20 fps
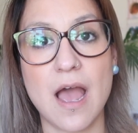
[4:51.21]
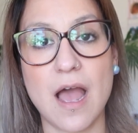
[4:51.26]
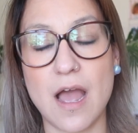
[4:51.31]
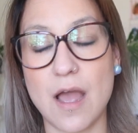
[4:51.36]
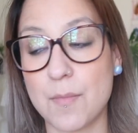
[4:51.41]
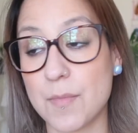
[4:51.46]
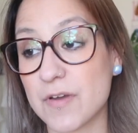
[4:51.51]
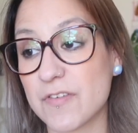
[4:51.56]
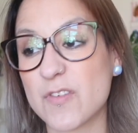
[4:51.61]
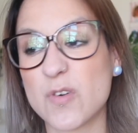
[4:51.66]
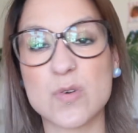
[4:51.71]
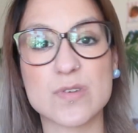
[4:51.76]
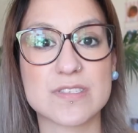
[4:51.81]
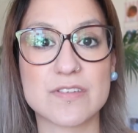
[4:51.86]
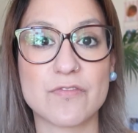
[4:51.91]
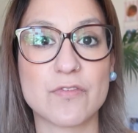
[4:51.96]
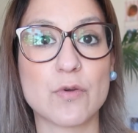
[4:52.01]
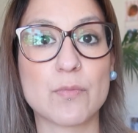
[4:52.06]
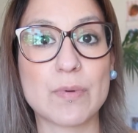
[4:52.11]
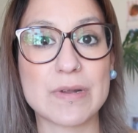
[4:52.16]
Of course,
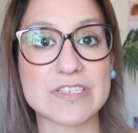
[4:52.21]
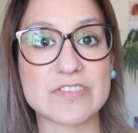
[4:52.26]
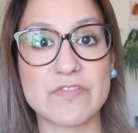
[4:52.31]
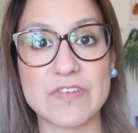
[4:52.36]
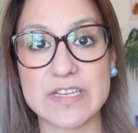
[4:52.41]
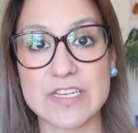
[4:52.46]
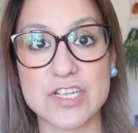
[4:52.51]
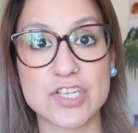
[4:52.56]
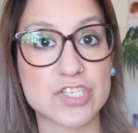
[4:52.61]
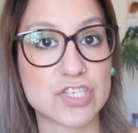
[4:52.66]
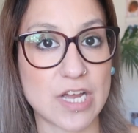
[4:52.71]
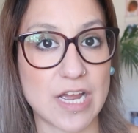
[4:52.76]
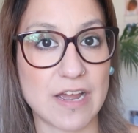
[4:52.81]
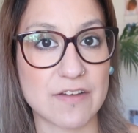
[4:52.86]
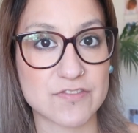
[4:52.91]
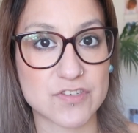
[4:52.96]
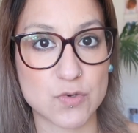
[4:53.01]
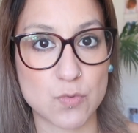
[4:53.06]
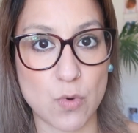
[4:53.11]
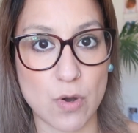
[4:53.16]
if you're breastfeeding, you don't
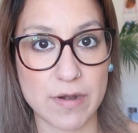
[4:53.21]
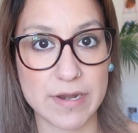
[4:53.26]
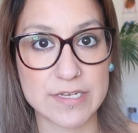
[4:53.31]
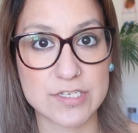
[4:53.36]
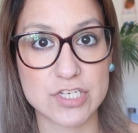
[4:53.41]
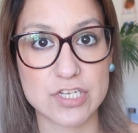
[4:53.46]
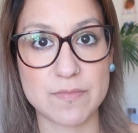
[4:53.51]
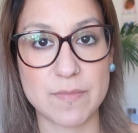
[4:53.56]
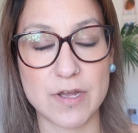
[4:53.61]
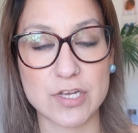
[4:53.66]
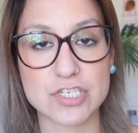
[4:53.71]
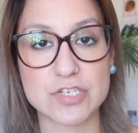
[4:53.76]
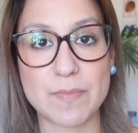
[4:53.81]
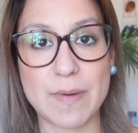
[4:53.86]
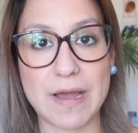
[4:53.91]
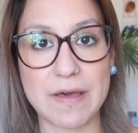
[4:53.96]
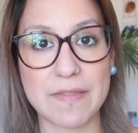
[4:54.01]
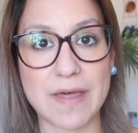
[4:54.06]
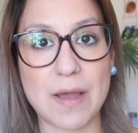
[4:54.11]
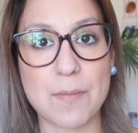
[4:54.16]
have to worry too much
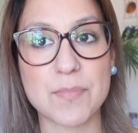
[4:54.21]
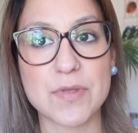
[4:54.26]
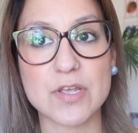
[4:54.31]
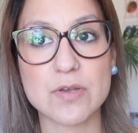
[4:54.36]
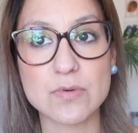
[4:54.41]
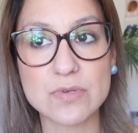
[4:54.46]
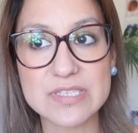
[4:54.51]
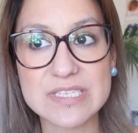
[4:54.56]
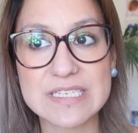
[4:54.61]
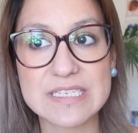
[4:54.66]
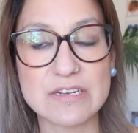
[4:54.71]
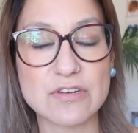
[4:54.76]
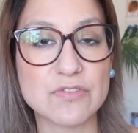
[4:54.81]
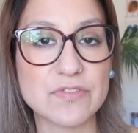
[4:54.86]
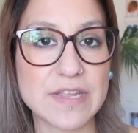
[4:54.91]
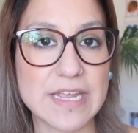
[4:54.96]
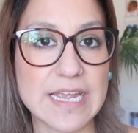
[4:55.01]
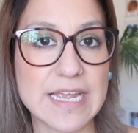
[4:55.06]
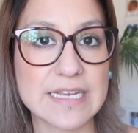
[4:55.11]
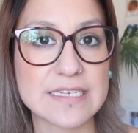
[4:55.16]
about that, but you'll still
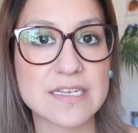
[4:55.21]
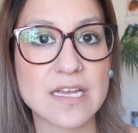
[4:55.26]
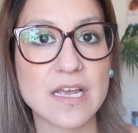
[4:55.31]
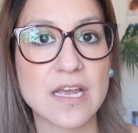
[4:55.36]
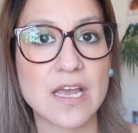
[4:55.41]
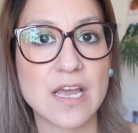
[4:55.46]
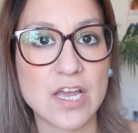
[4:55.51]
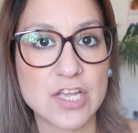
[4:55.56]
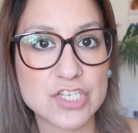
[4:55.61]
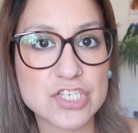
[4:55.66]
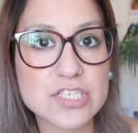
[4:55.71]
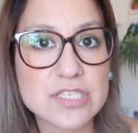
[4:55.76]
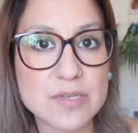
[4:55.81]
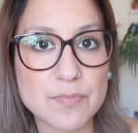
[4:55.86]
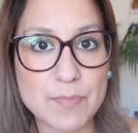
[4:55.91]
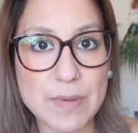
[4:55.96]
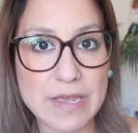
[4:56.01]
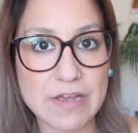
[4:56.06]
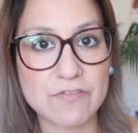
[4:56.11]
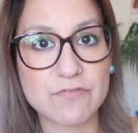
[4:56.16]
need just a
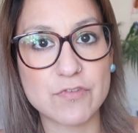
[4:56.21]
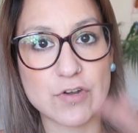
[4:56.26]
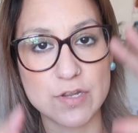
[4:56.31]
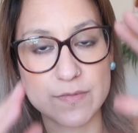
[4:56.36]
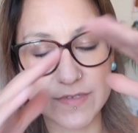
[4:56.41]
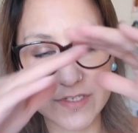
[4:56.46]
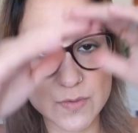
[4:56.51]
bit of room.